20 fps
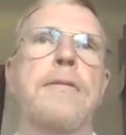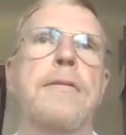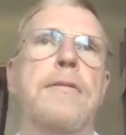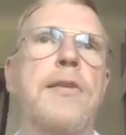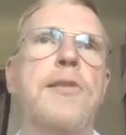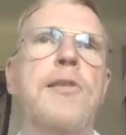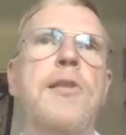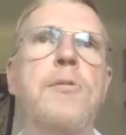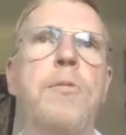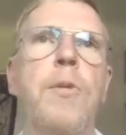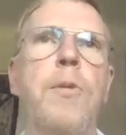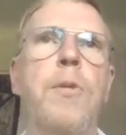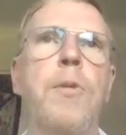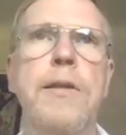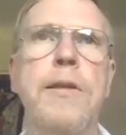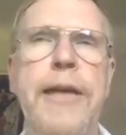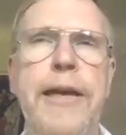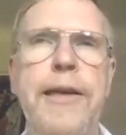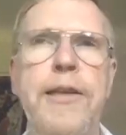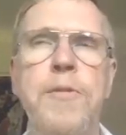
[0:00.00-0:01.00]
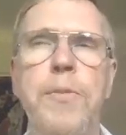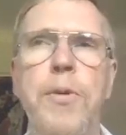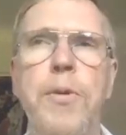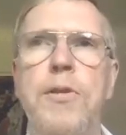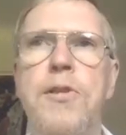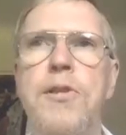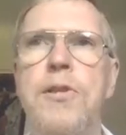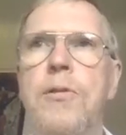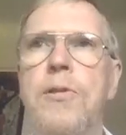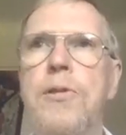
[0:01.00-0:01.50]
This is what the
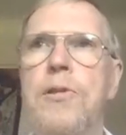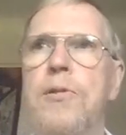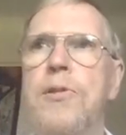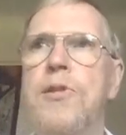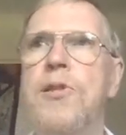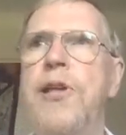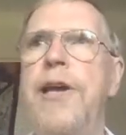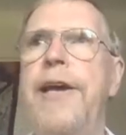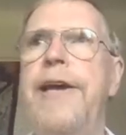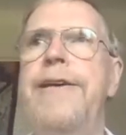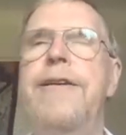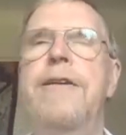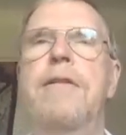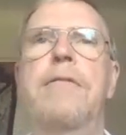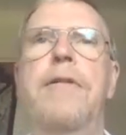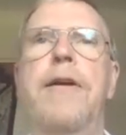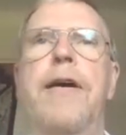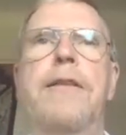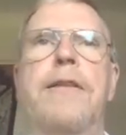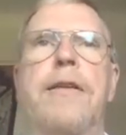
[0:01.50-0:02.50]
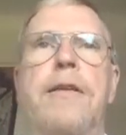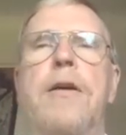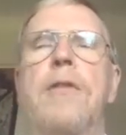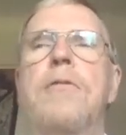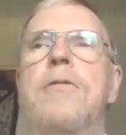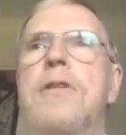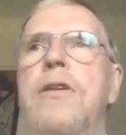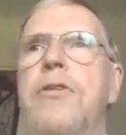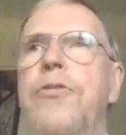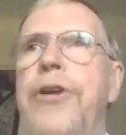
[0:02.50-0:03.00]
textbooks used to say, right? They
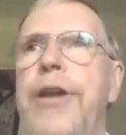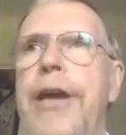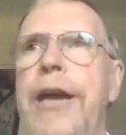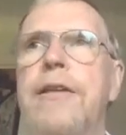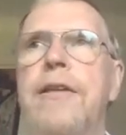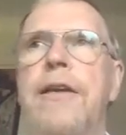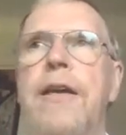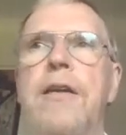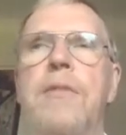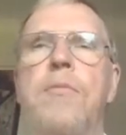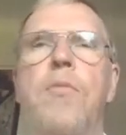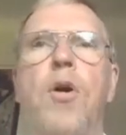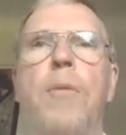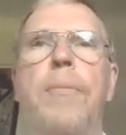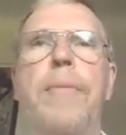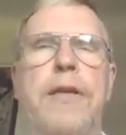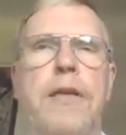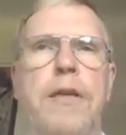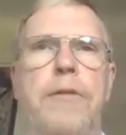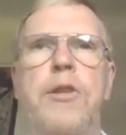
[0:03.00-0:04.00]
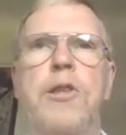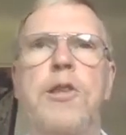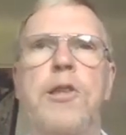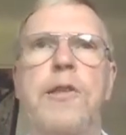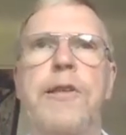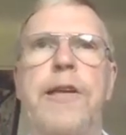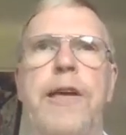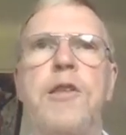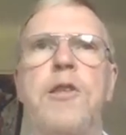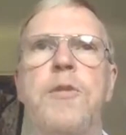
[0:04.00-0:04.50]
don't create any more money, which
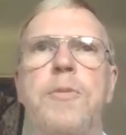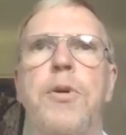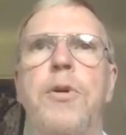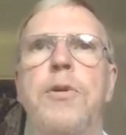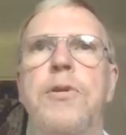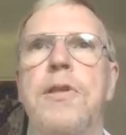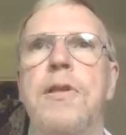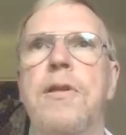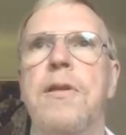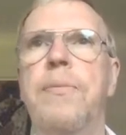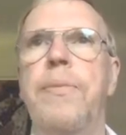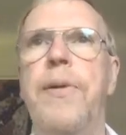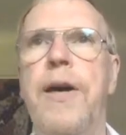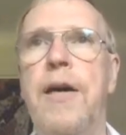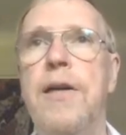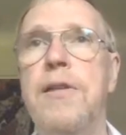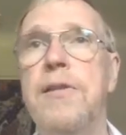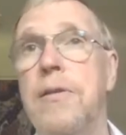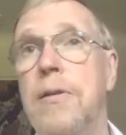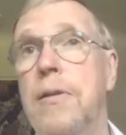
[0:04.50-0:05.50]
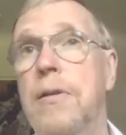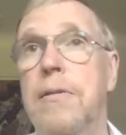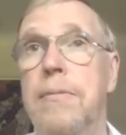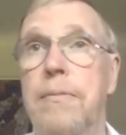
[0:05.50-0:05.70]
the textbooks in the past